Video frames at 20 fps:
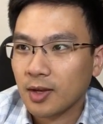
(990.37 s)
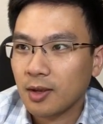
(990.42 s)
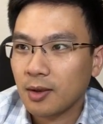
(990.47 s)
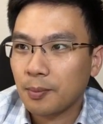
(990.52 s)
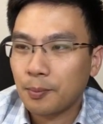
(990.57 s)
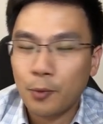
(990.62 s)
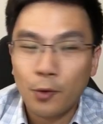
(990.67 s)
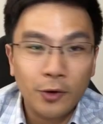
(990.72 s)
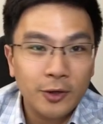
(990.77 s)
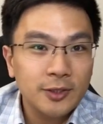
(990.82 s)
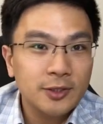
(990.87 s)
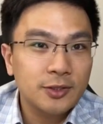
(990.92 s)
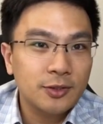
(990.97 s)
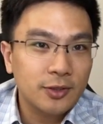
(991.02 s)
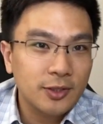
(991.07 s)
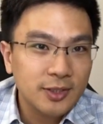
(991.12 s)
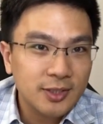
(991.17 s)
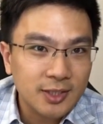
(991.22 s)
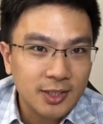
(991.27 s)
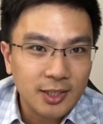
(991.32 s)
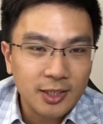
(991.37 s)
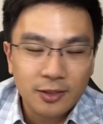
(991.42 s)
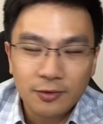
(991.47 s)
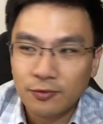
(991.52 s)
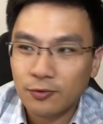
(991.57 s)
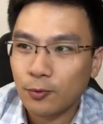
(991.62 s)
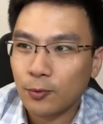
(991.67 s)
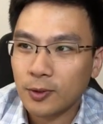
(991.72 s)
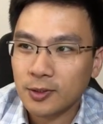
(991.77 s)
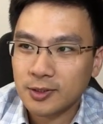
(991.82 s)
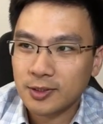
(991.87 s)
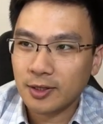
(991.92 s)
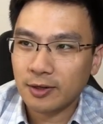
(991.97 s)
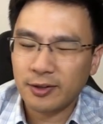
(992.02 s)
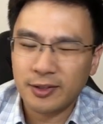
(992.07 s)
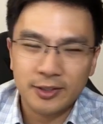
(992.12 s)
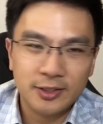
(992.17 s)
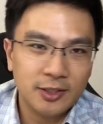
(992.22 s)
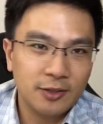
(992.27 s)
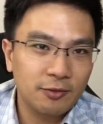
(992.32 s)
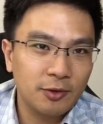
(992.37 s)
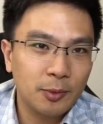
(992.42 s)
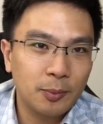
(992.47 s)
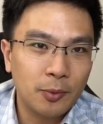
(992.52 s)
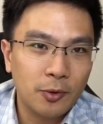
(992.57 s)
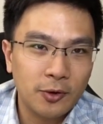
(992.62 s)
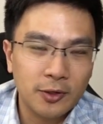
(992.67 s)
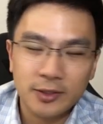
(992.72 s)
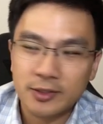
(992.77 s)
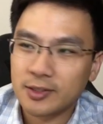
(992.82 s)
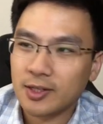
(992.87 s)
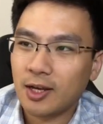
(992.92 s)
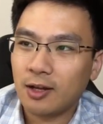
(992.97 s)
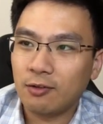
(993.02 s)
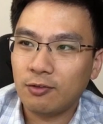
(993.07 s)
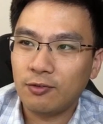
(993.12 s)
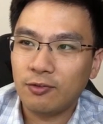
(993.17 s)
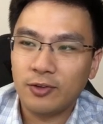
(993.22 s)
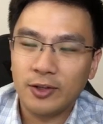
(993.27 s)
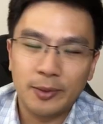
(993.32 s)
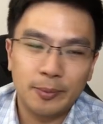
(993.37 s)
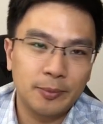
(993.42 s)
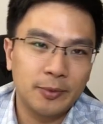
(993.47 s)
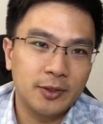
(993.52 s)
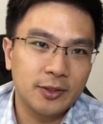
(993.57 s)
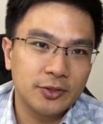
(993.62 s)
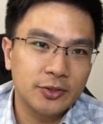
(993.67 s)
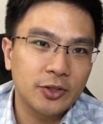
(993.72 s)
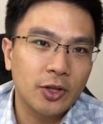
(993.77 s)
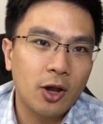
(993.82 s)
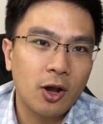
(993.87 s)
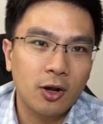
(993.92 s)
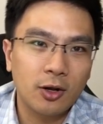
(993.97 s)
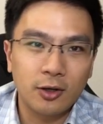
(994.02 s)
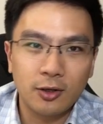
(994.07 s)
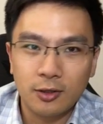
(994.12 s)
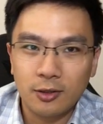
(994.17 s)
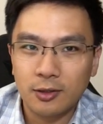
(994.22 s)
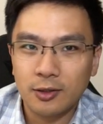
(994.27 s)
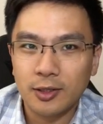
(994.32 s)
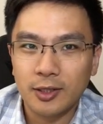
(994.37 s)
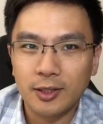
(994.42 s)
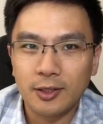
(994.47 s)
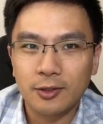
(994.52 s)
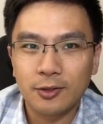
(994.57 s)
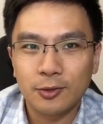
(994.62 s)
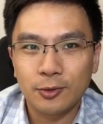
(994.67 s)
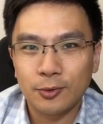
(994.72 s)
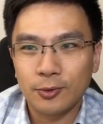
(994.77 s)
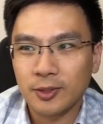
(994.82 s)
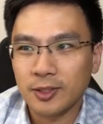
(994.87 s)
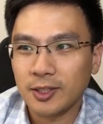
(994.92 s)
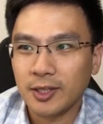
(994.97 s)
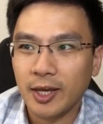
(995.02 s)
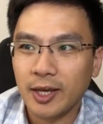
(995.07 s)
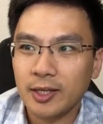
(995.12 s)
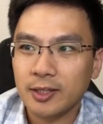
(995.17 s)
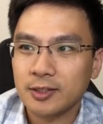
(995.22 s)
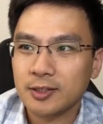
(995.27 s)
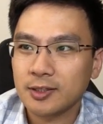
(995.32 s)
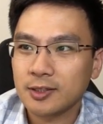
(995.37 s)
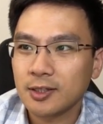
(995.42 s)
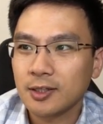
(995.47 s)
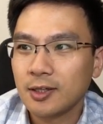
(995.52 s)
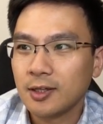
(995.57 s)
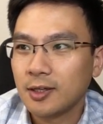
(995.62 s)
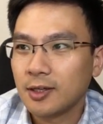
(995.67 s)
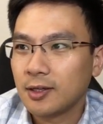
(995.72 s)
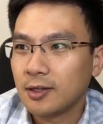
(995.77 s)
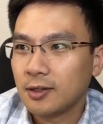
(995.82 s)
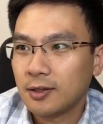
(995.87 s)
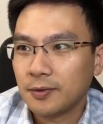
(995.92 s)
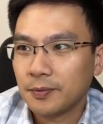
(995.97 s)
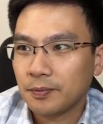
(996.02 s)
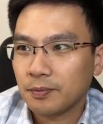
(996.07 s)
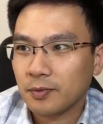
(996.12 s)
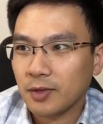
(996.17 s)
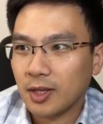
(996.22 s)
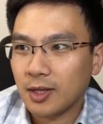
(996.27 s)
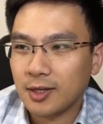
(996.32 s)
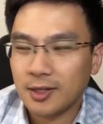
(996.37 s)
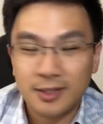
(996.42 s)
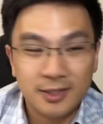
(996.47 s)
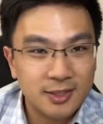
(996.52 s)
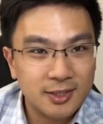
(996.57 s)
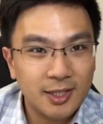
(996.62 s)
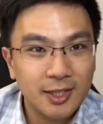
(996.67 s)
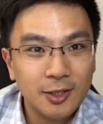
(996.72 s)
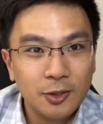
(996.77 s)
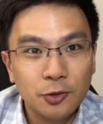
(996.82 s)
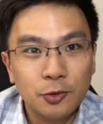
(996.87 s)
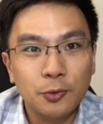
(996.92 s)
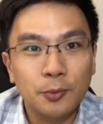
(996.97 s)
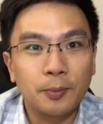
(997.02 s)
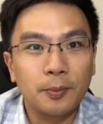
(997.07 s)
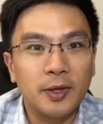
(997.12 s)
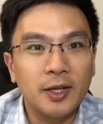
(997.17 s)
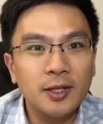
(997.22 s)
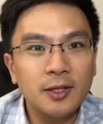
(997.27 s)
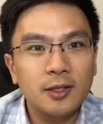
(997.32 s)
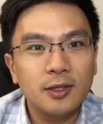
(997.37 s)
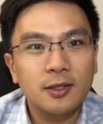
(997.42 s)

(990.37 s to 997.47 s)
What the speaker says: Points received. Once I receive the points, I'll flip this toggle into a yes. Sync to Mint.